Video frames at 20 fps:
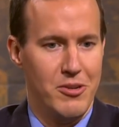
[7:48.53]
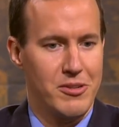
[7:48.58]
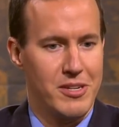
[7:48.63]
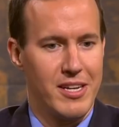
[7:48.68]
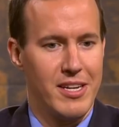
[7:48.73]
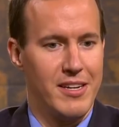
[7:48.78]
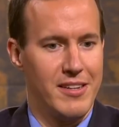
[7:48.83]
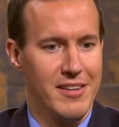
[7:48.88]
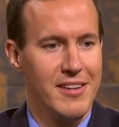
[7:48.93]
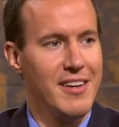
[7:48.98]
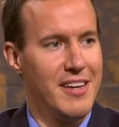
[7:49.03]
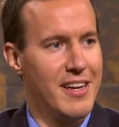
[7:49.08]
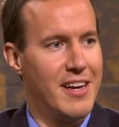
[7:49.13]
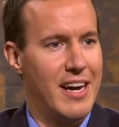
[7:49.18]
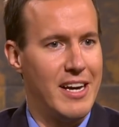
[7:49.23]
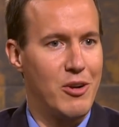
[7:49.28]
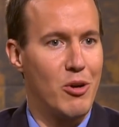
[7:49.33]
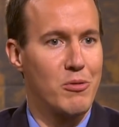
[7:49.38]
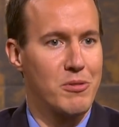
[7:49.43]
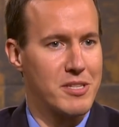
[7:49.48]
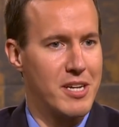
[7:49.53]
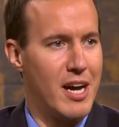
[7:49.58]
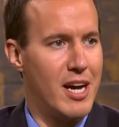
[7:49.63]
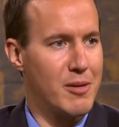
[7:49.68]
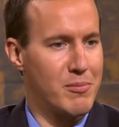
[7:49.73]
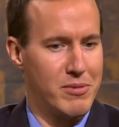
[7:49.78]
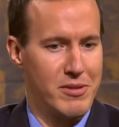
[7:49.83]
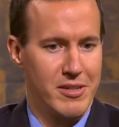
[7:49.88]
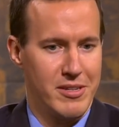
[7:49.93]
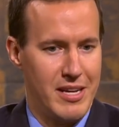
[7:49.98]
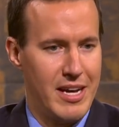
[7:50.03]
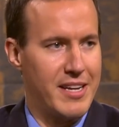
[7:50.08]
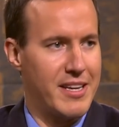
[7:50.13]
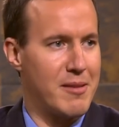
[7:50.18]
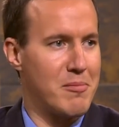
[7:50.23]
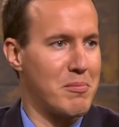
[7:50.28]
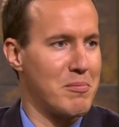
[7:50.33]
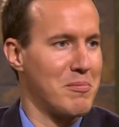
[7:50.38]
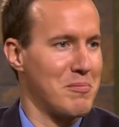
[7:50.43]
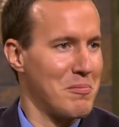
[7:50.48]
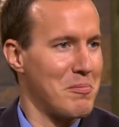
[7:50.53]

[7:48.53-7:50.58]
okay, okay, I don't talk, but I can